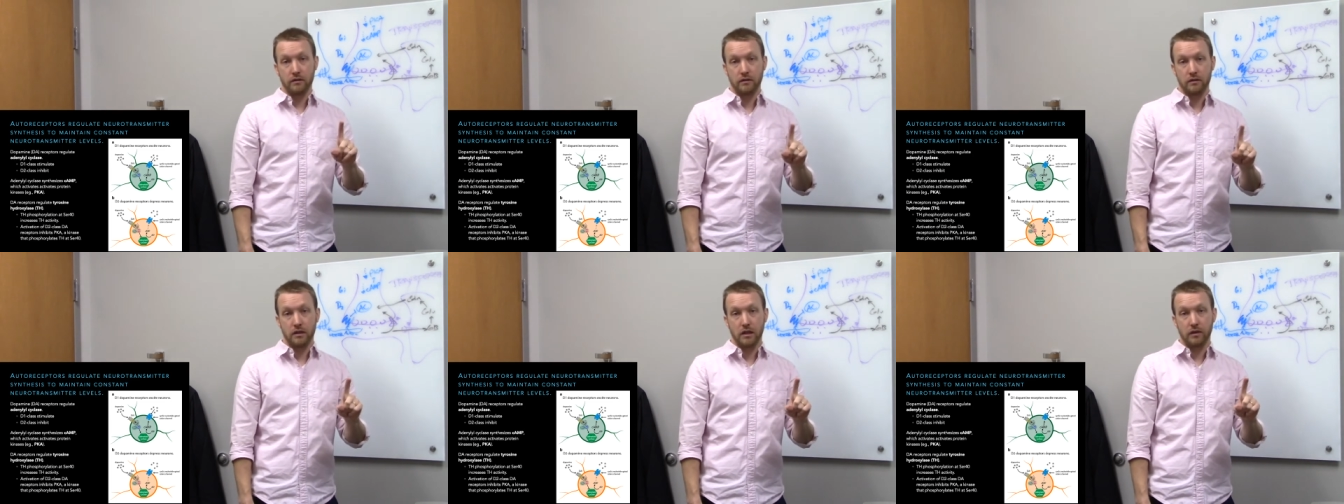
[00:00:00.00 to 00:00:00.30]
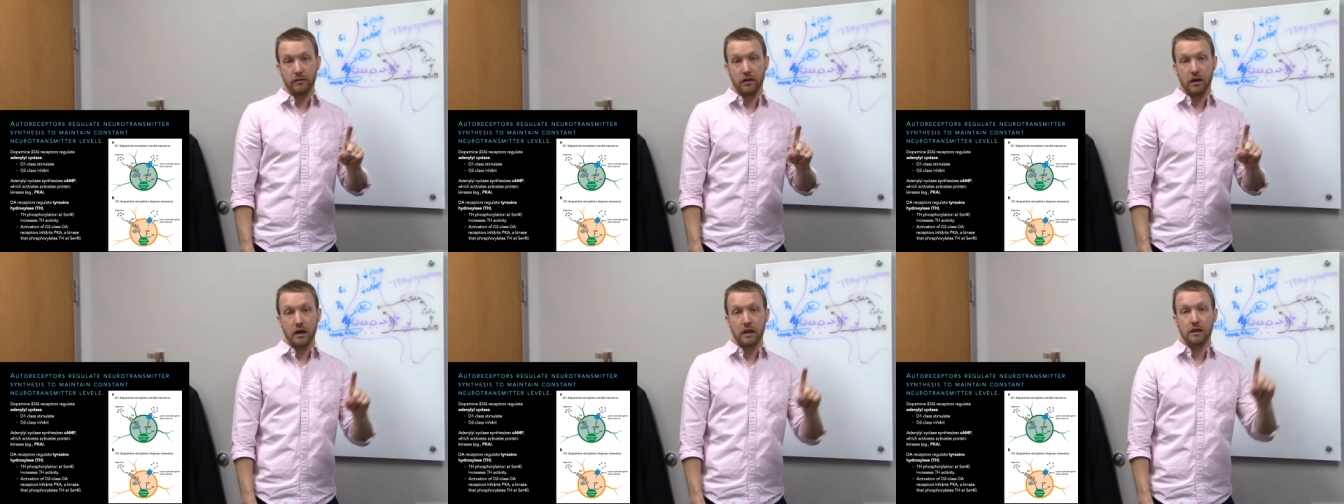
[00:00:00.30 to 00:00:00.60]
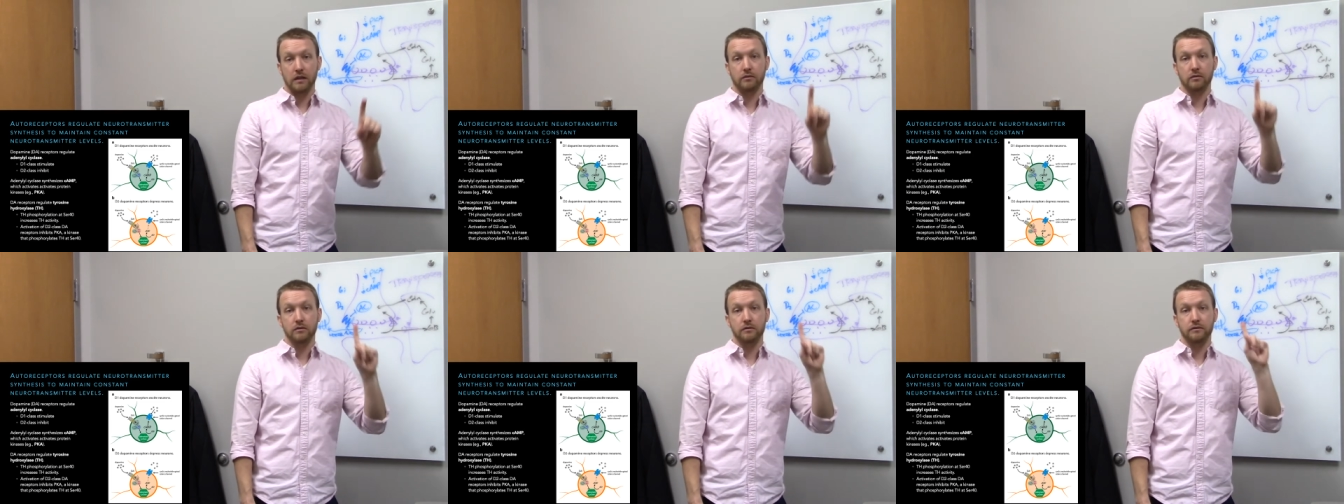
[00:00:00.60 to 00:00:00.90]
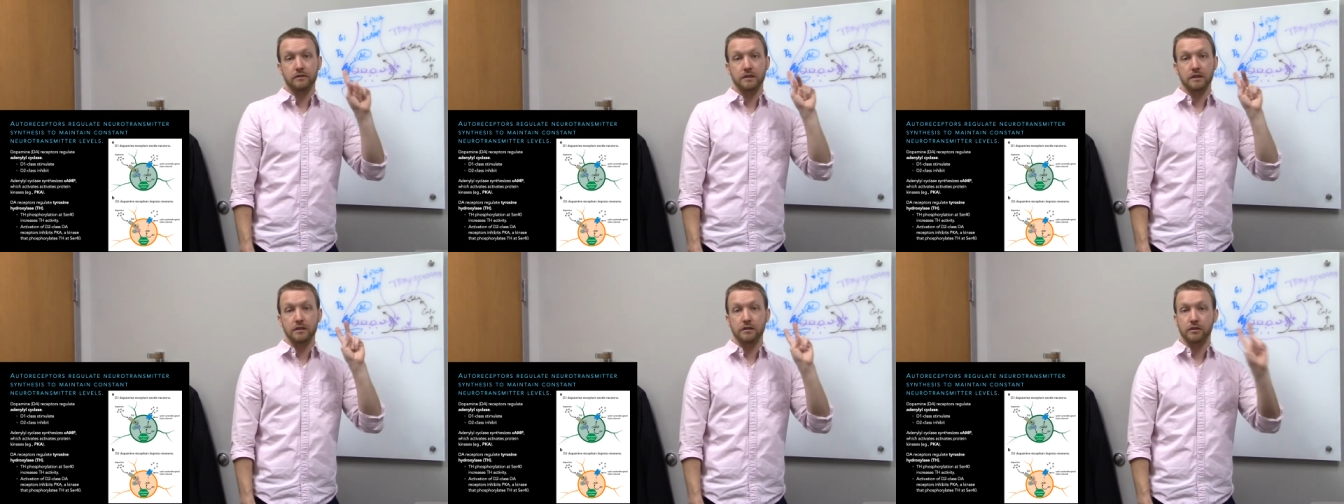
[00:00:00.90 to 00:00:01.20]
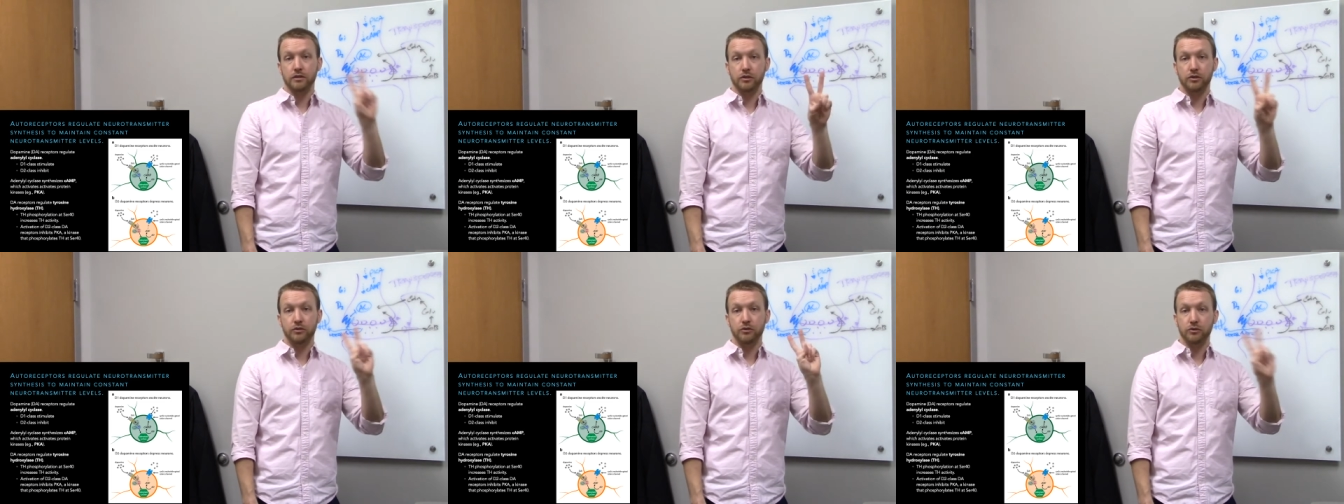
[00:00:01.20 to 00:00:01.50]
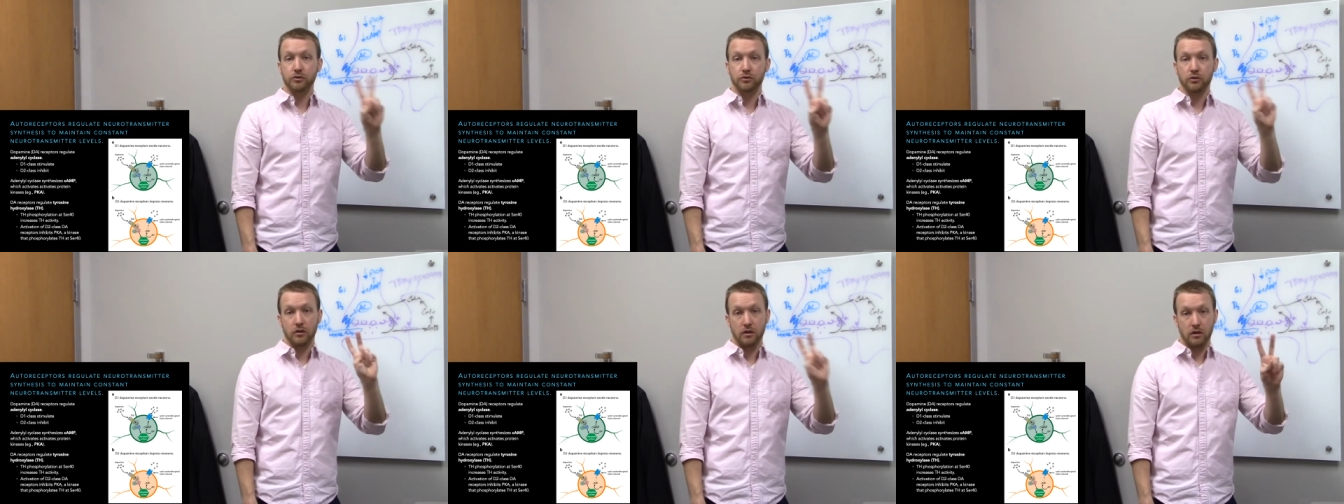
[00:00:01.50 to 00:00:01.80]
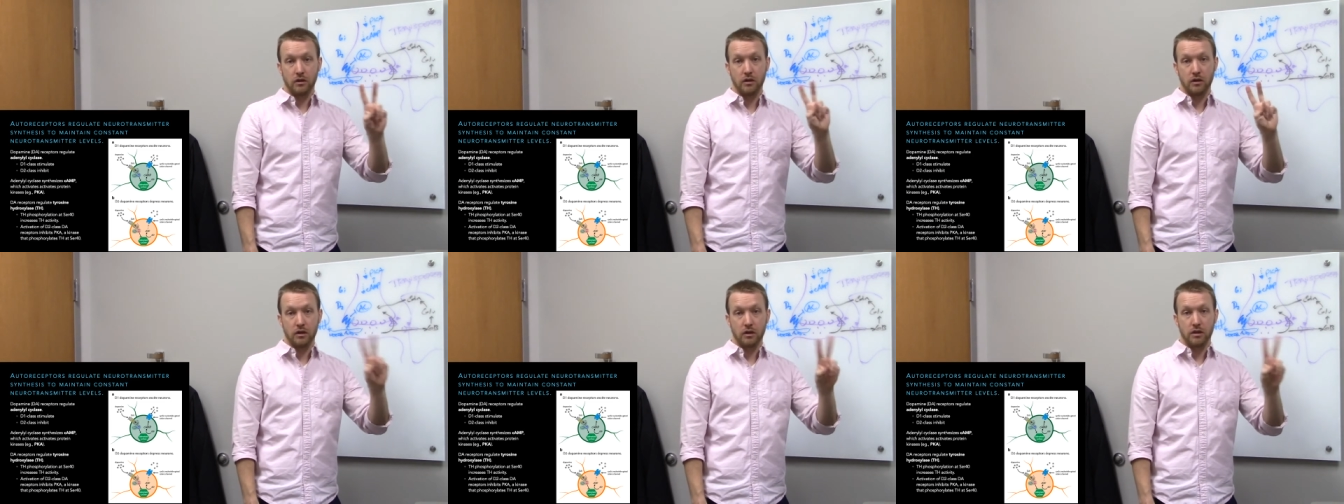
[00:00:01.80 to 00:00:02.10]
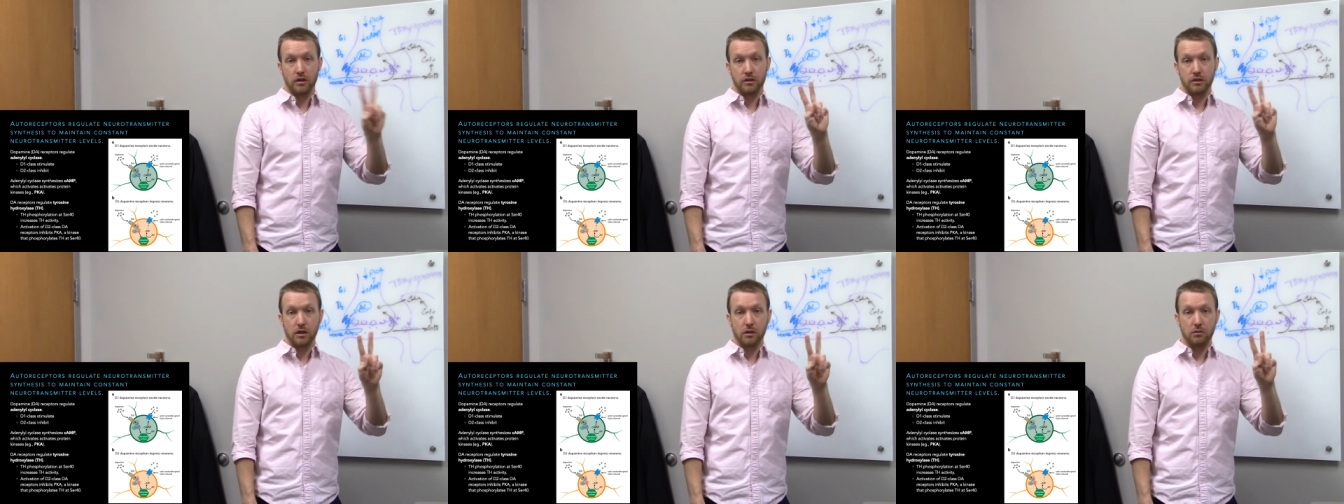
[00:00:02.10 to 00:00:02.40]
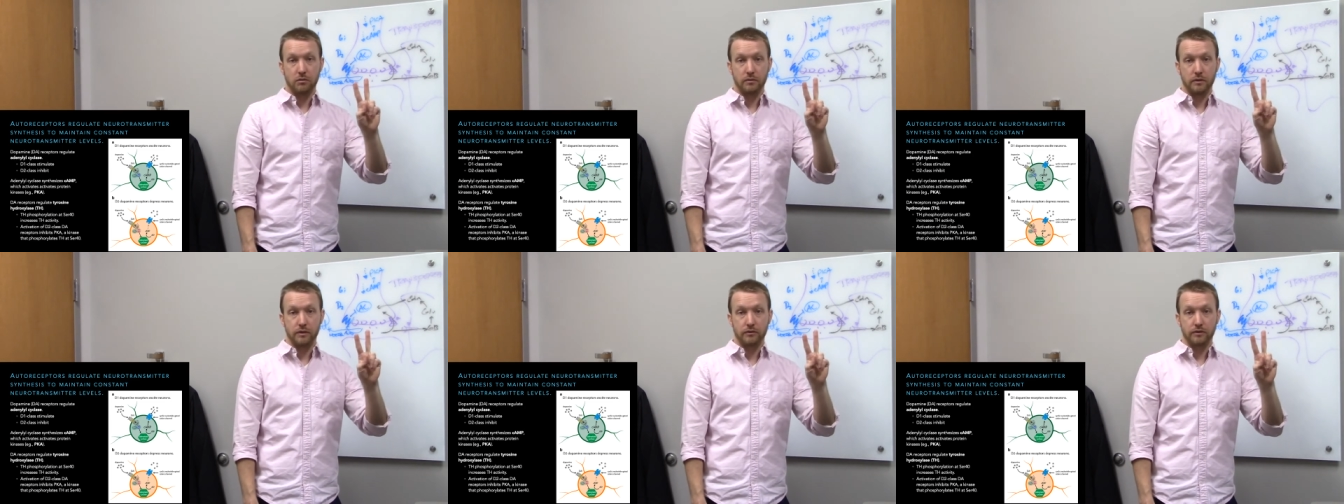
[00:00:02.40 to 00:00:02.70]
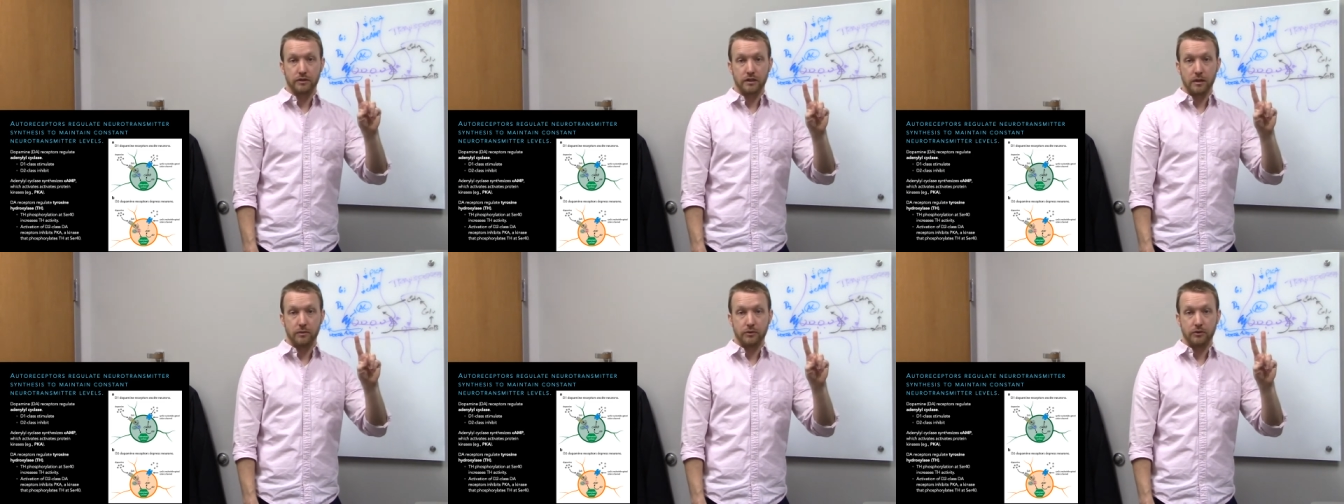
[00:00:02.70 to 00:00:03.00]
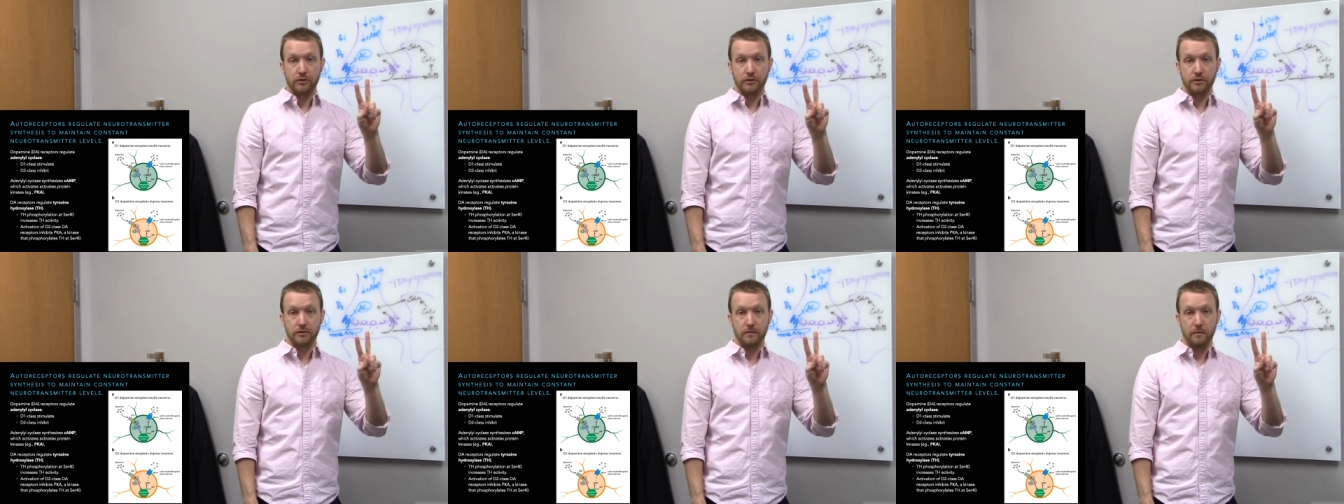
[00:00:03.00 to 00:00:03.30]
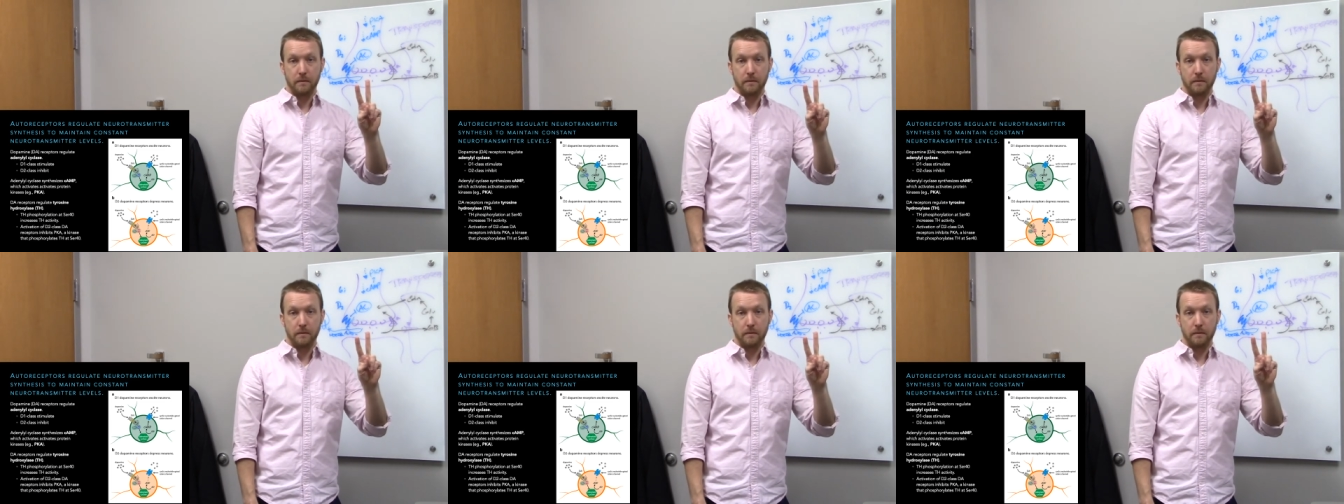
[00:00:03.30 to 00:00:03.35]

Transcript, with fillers: They have a high level of D2 dopamine receptors.